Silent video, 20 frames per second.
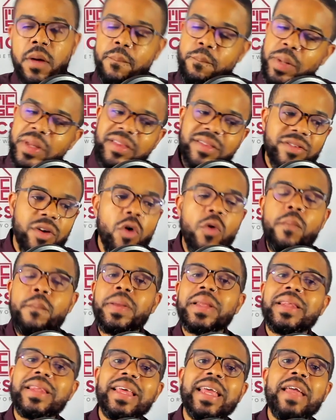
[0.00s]
But don't
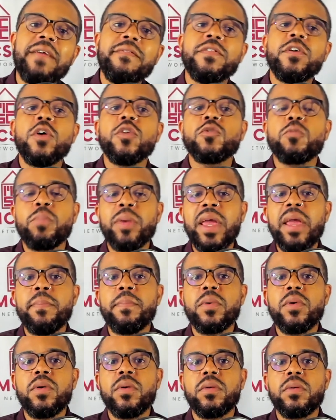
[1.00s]
believe those
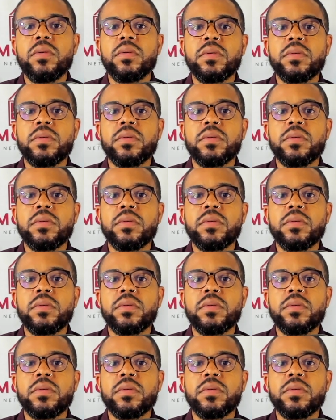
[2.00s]
people